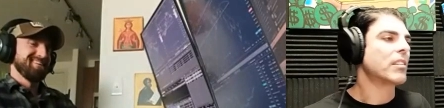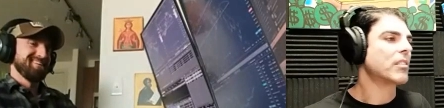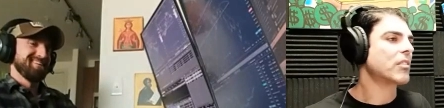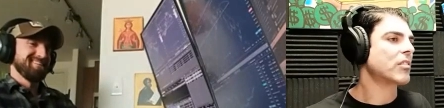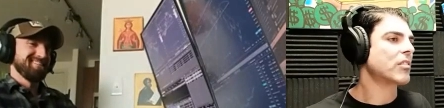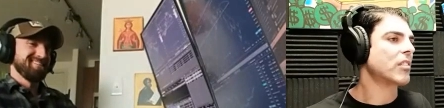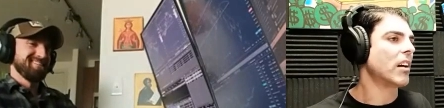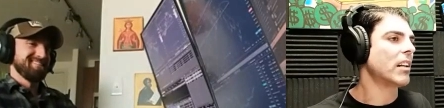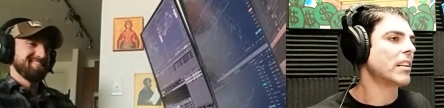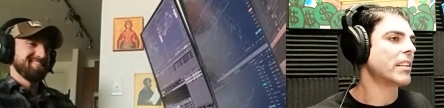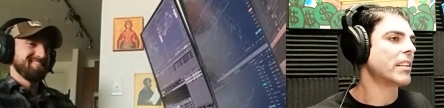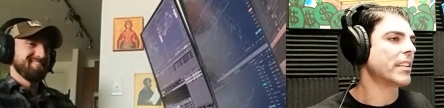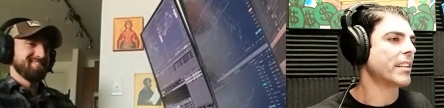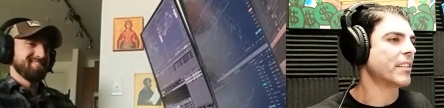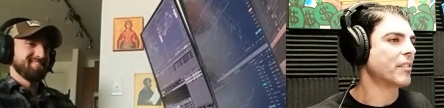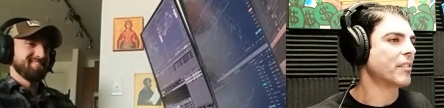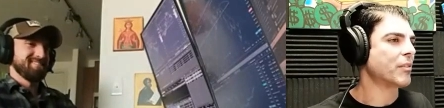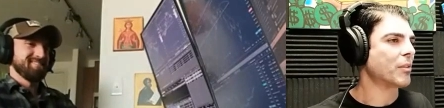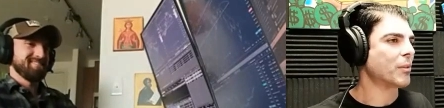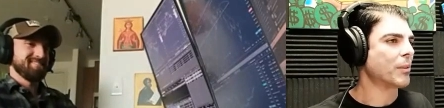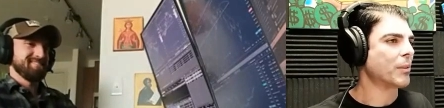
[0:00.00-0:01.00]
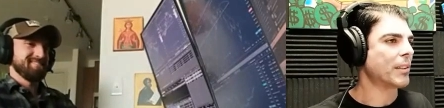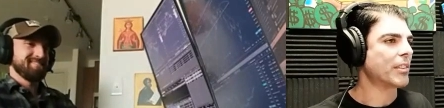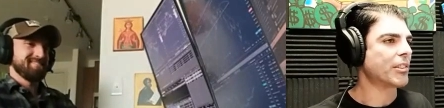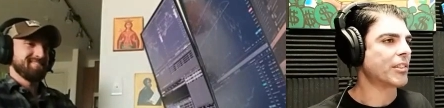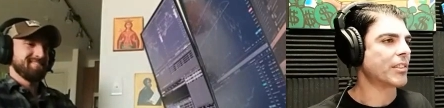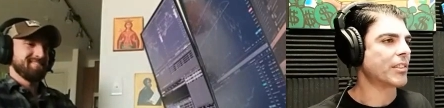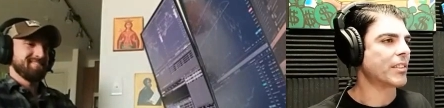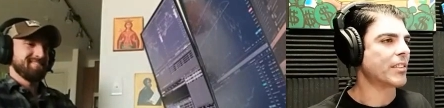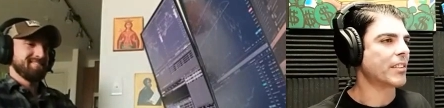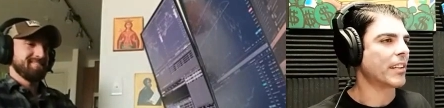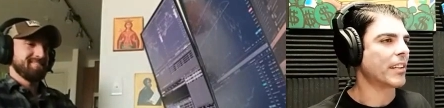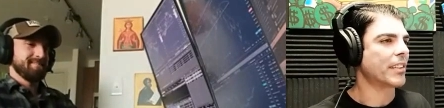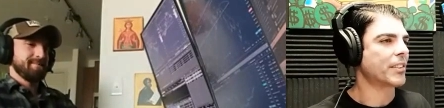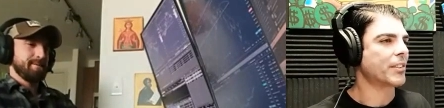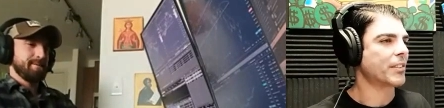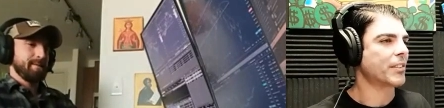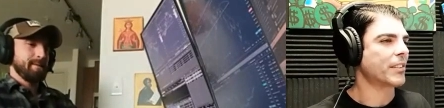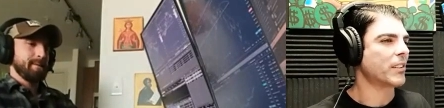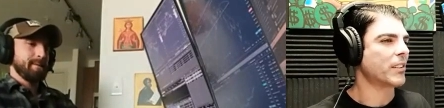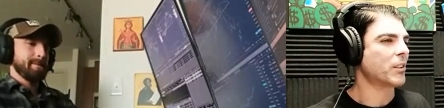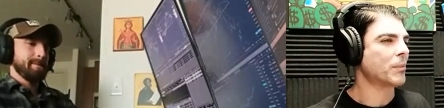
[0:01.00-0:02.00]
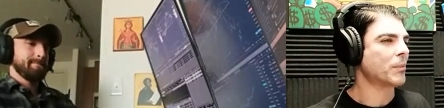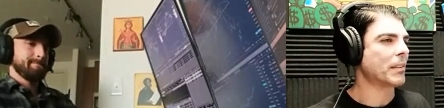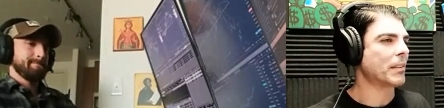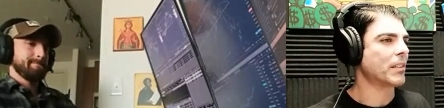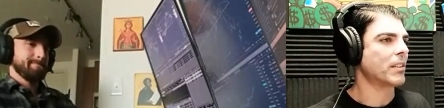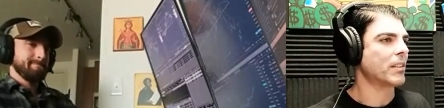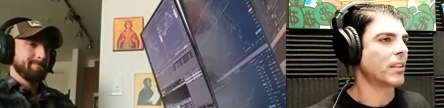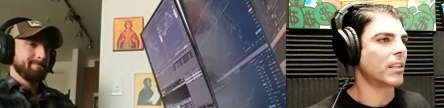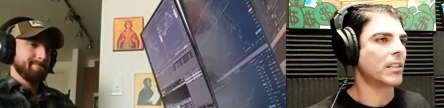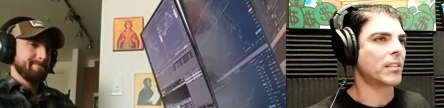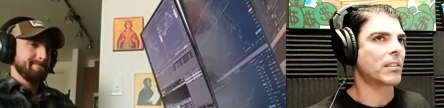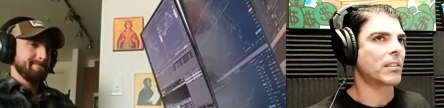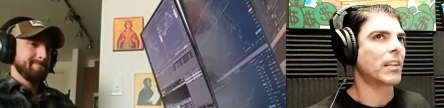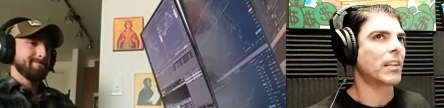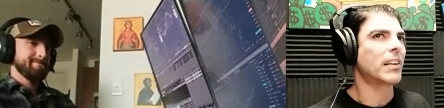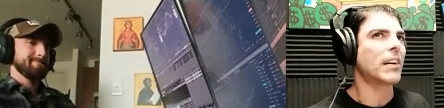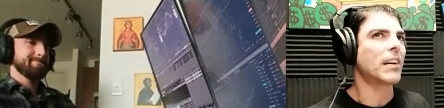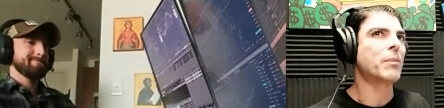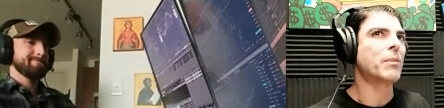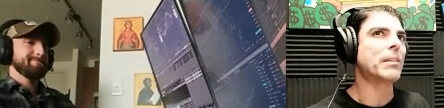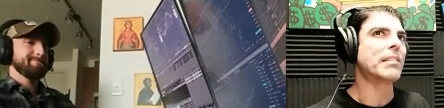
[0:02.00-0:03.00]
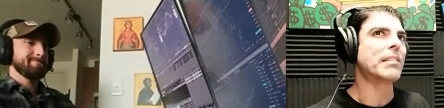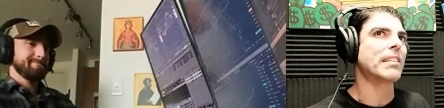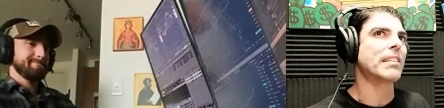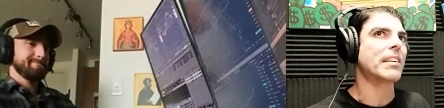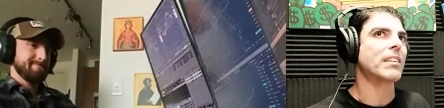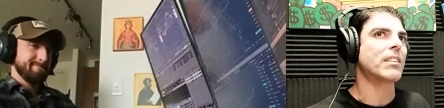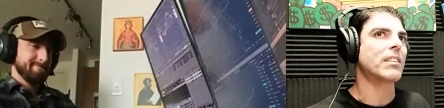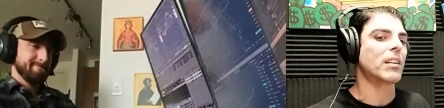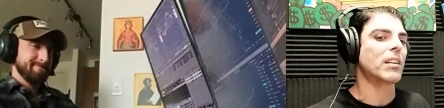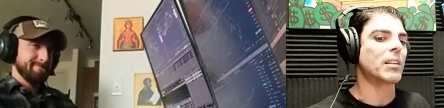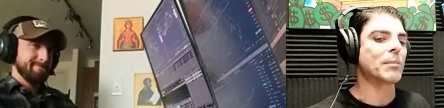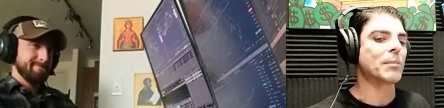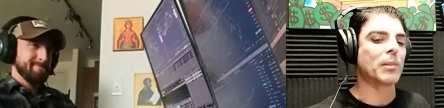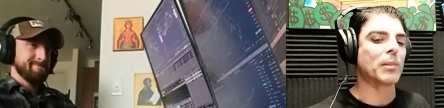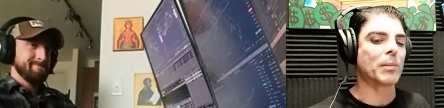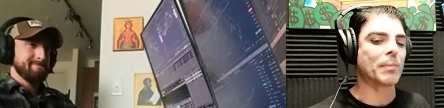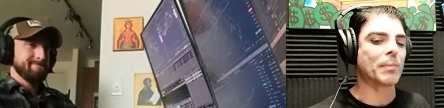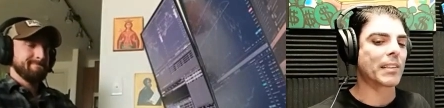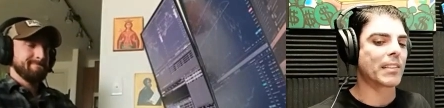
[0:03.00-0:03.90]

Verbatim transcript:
Speaker 1: solid intuition, like you're a little bit I wouldn't say gullible,